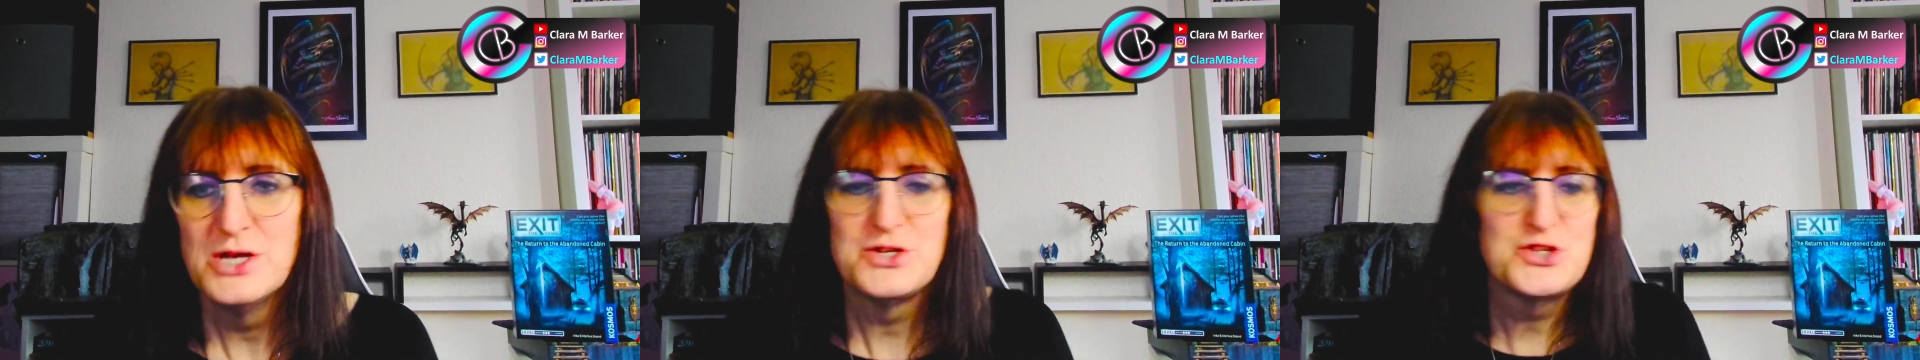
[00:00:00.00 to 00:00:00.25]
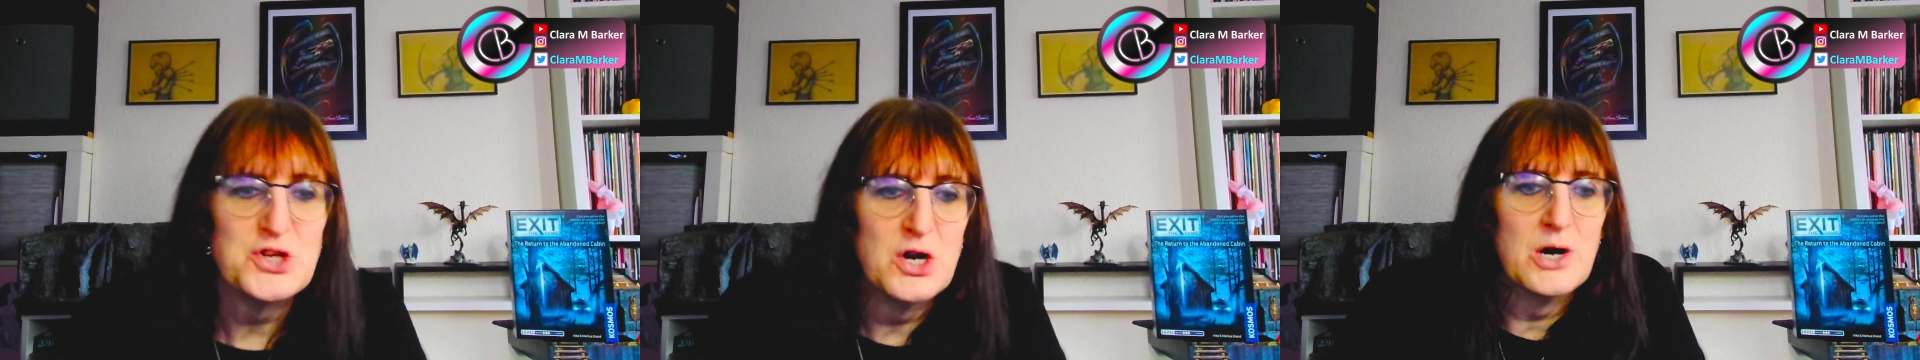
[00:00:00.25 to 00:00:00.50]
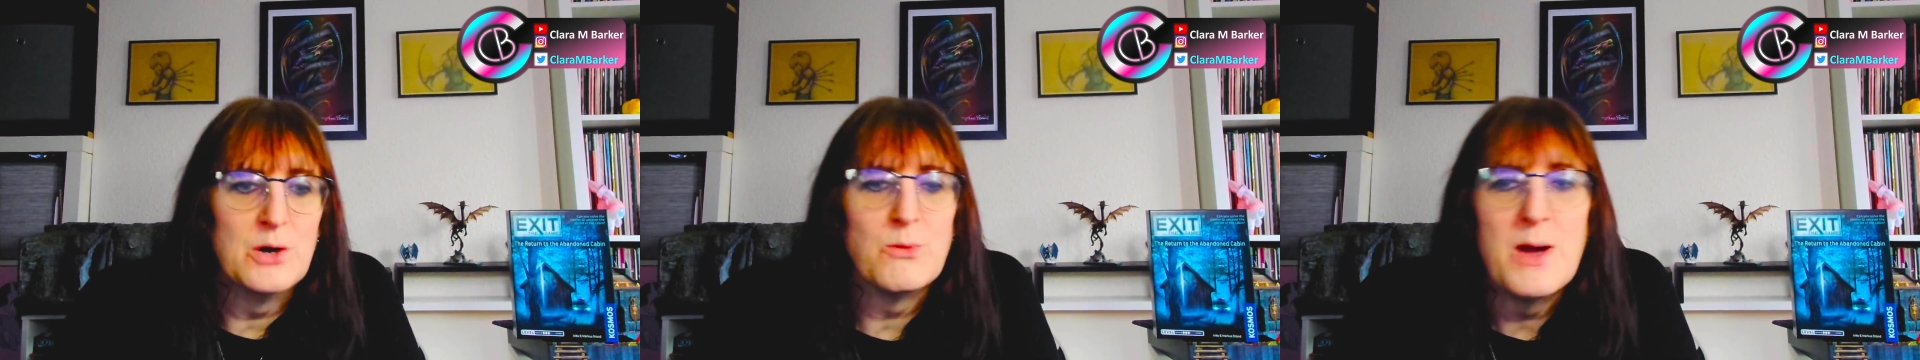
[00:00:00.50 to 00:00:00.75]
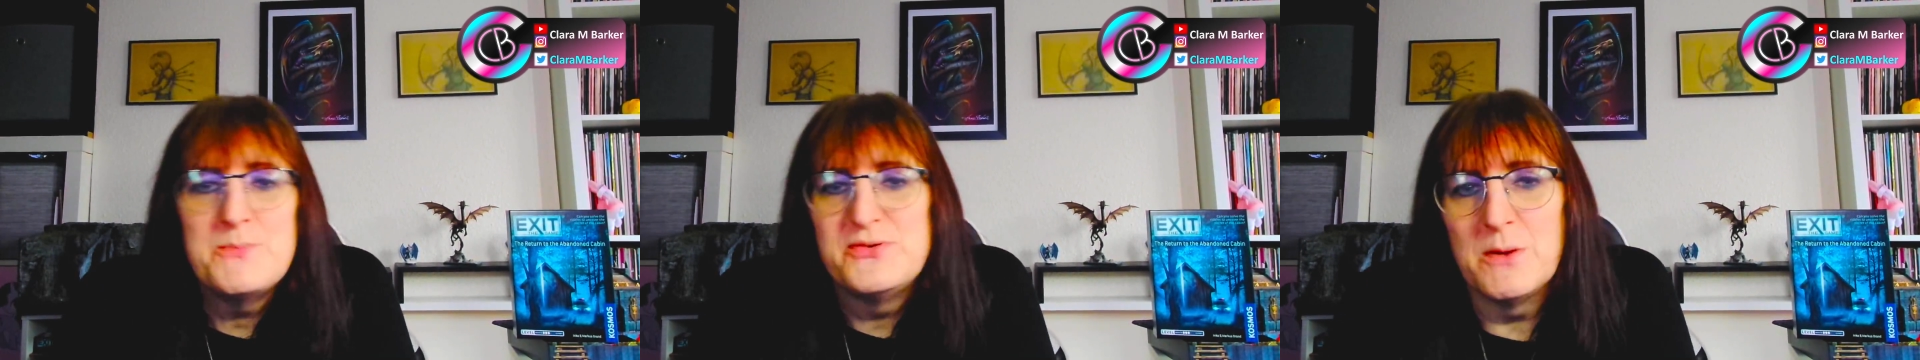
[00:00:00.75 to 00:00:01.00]
Sure,
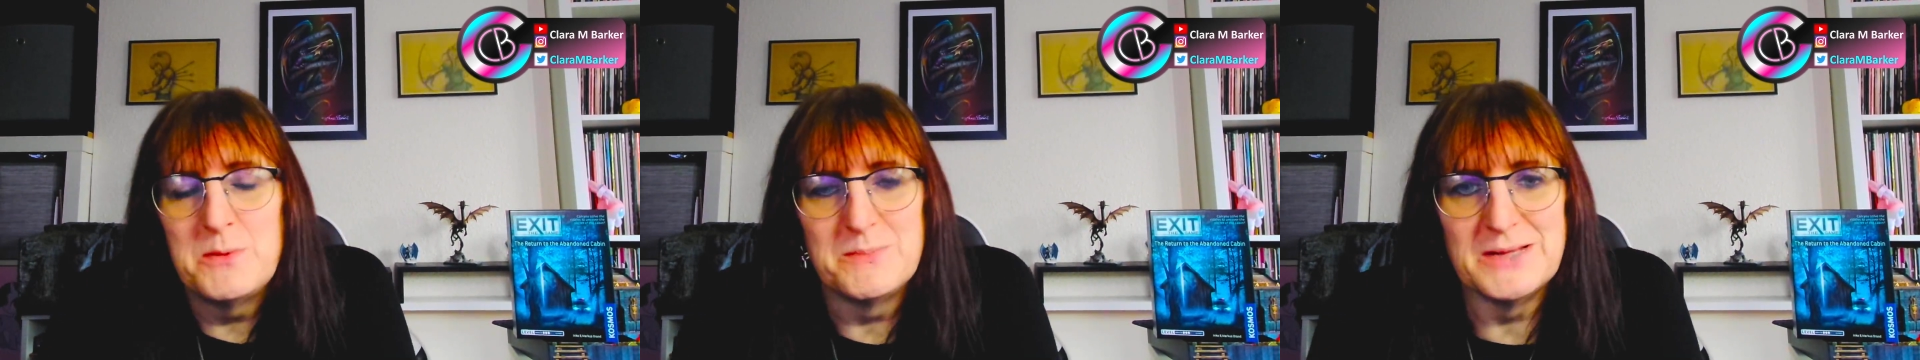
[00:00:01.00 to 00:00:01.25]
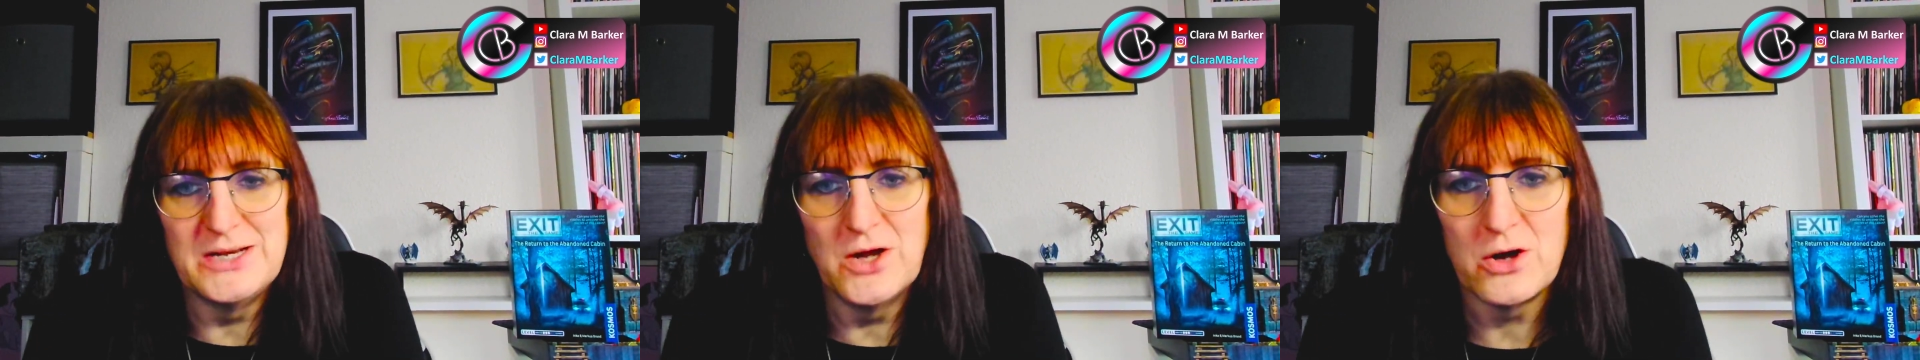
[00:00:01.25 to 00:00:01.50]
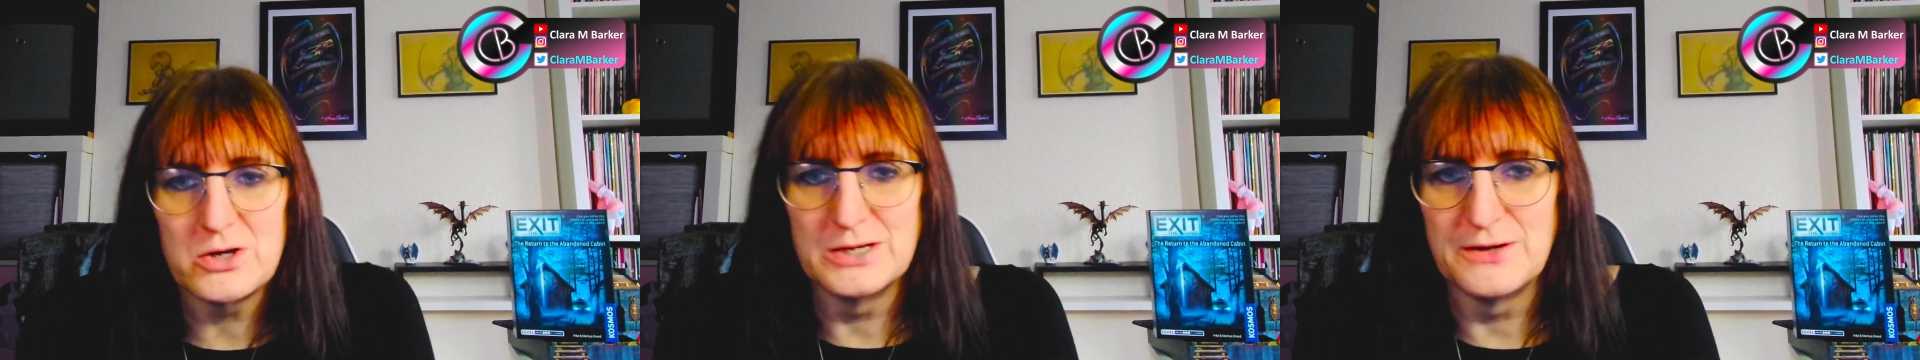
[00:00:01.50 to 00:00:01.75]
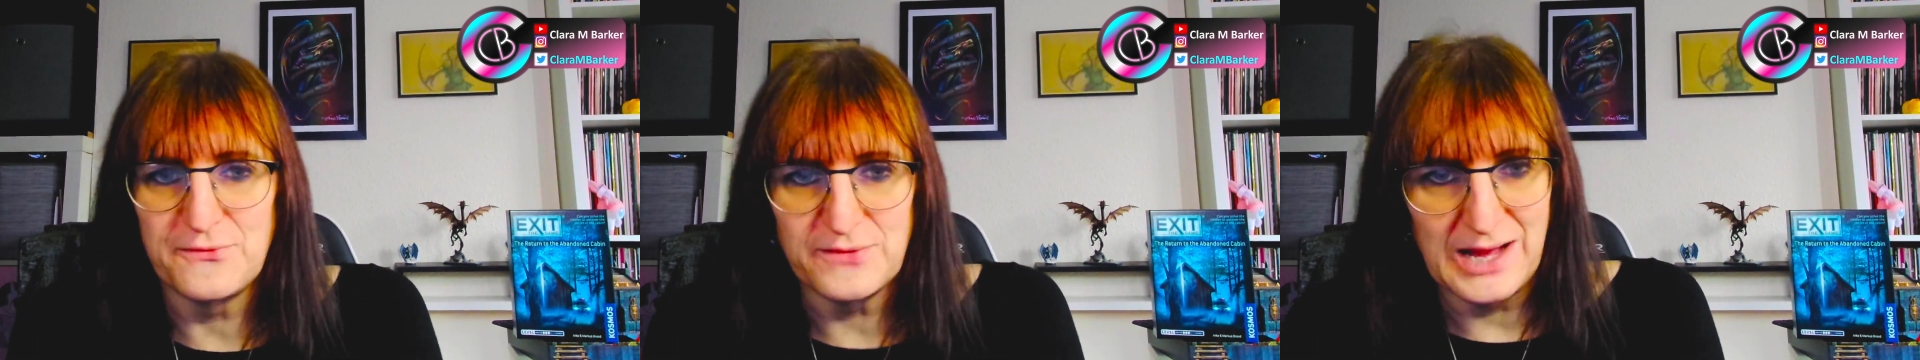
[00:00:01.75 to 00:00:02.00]
we're probably not going
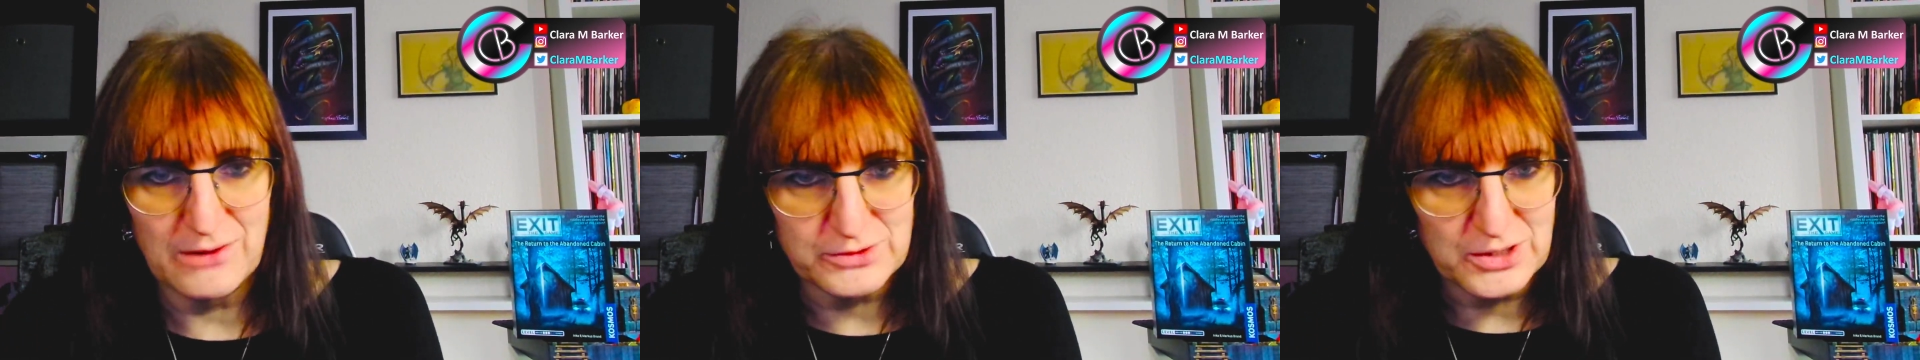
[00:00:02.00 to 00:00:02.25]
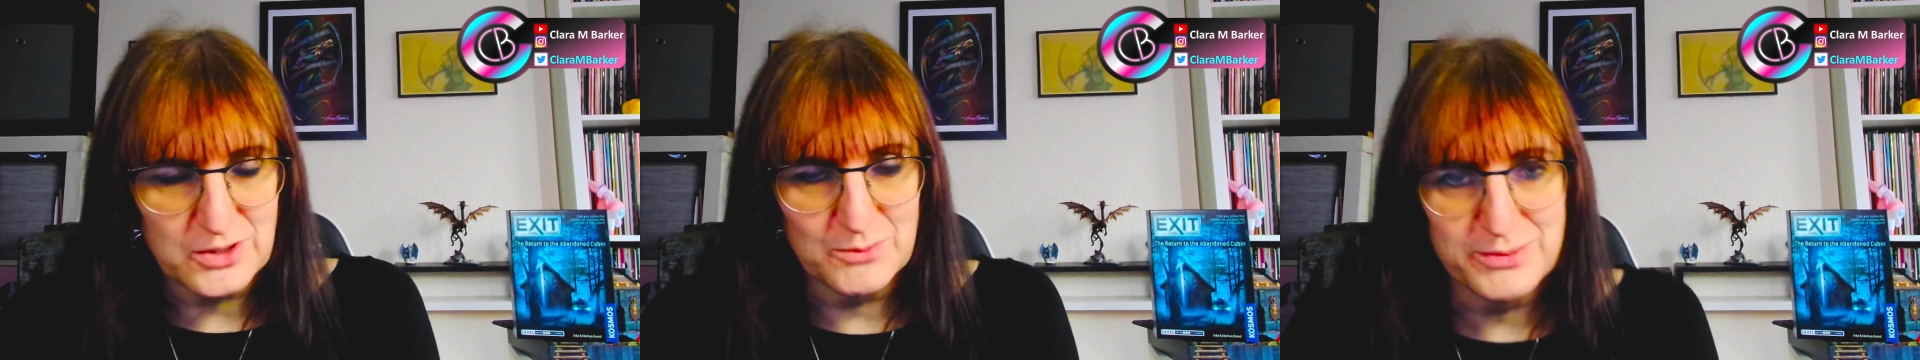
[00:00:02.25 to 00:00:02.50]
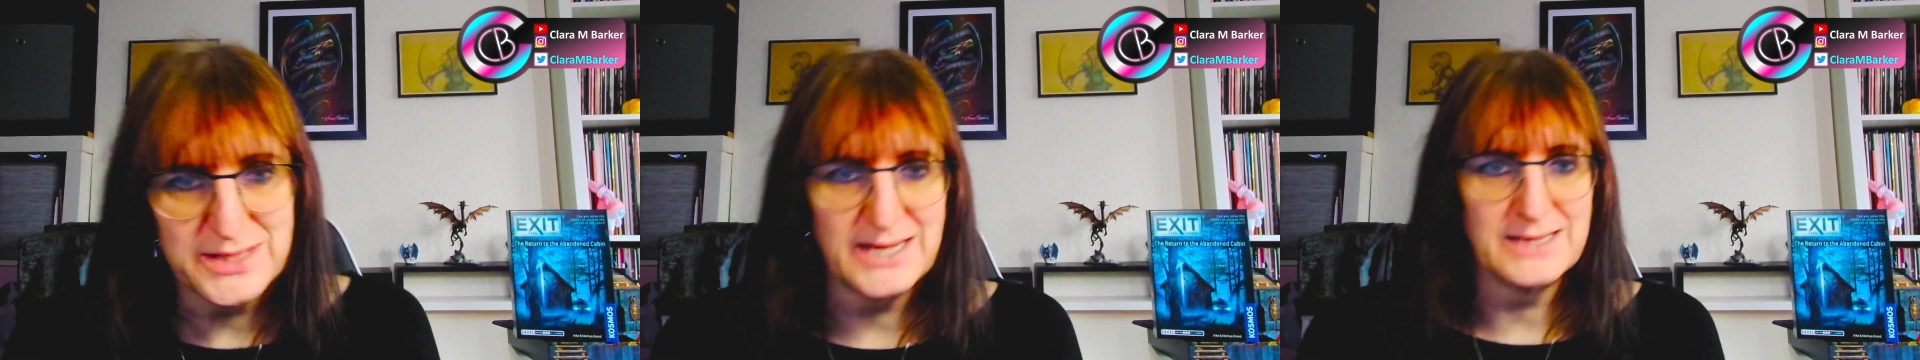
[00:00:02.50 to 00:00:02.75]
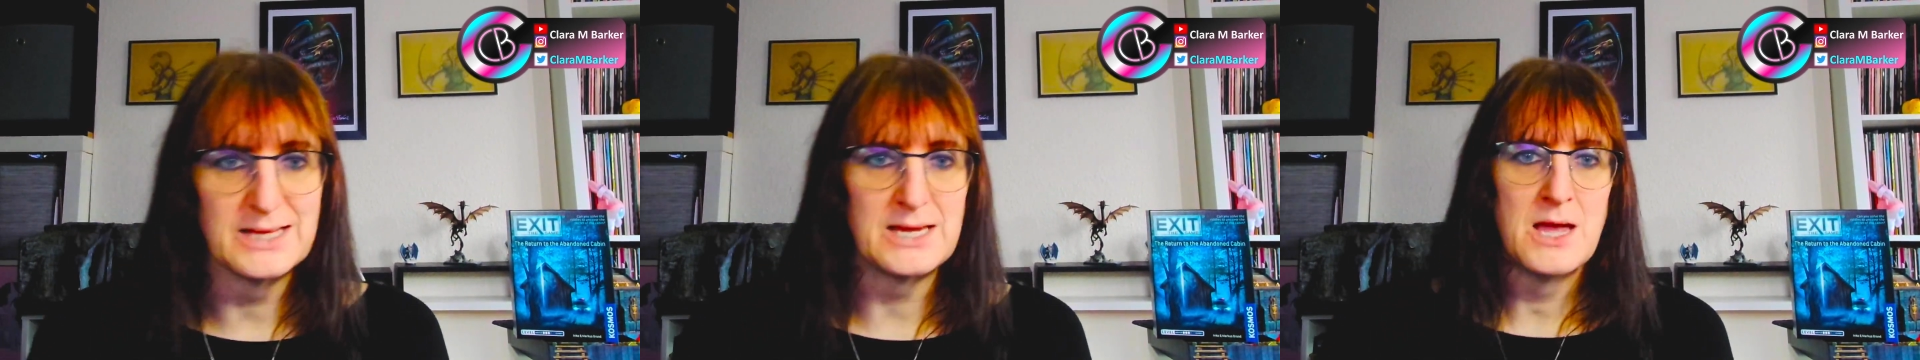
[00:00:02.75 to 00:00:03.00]
to flounder
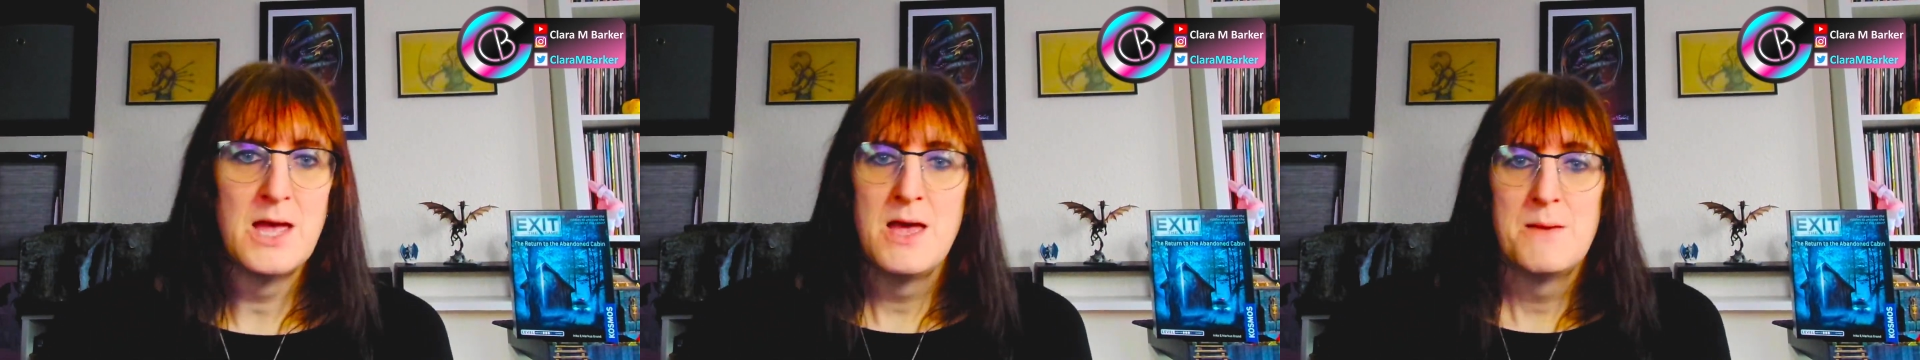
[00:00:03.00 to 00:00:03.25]
completely,